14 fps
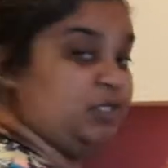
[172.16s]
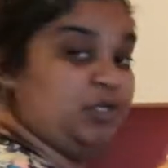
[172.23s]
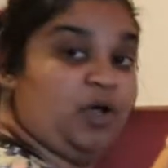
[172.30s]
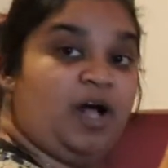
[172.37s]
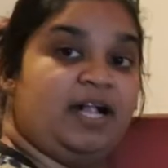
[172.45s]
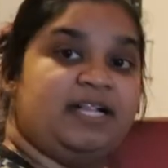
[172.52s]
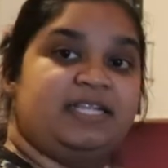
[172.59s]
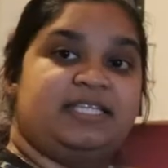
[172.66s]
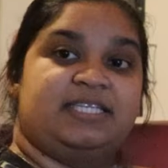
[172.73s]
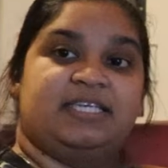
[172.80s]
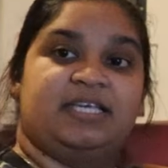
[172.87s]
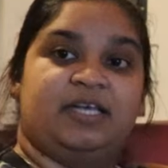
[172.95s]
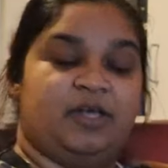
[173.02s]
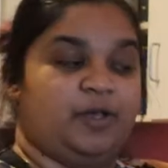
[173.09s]

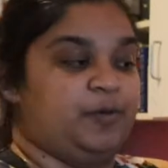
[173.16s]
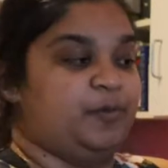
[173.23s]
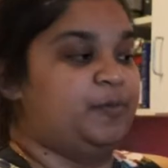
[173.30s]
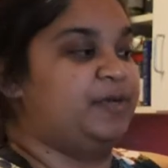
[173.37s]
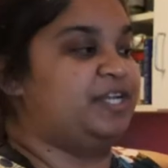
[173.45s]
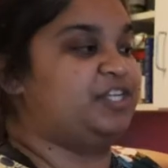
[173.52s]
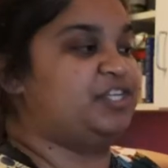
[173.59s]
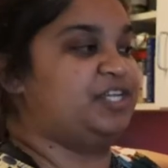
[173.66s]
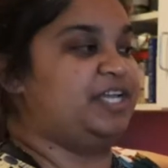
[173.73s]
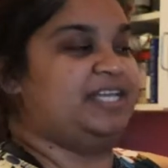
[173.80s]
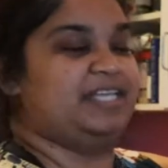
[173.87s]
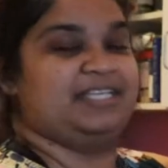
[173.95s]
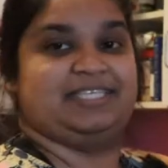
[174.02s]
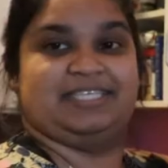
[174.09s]
salt, which
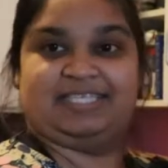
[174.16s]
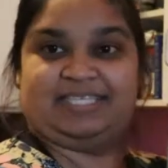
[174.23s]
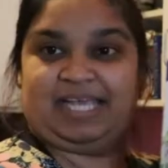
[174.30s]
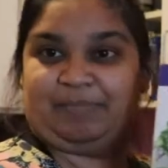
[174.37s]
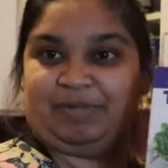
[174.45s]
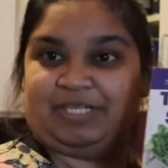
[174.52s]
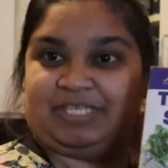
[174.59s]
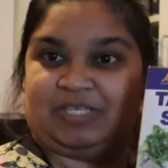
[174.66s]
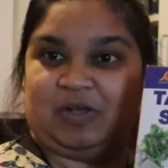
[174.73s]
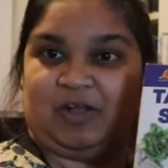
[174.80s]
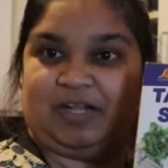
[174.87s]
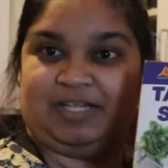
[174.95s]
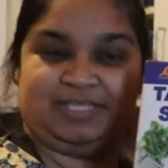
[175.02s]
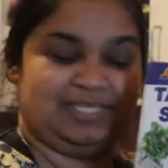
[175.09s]
is table
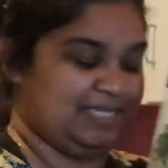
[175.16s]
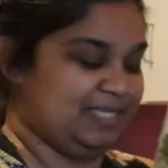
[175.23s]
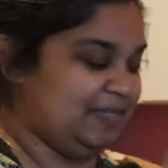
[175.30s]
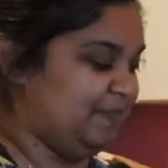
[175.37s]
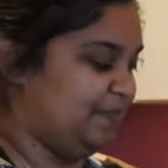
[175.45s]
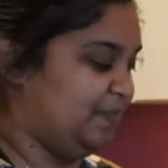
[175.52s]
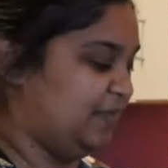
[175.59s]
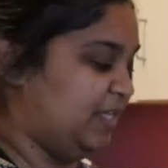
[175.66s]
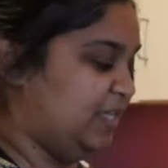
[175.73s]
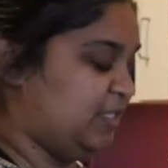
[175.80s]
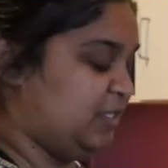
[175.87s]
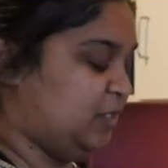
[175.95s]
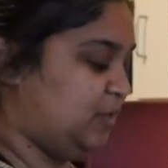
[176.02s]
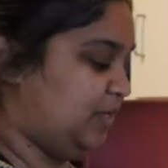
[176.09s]
salt,
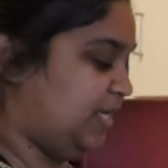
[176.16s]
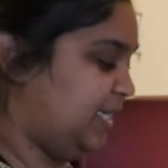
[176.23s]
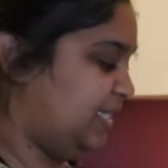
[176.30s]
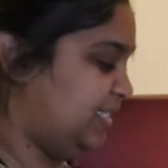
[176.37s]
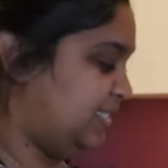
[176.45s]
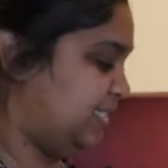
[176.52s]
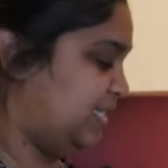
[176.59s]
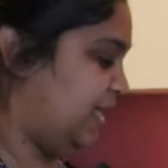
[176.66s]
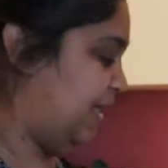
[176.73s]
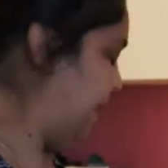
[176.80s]
to this.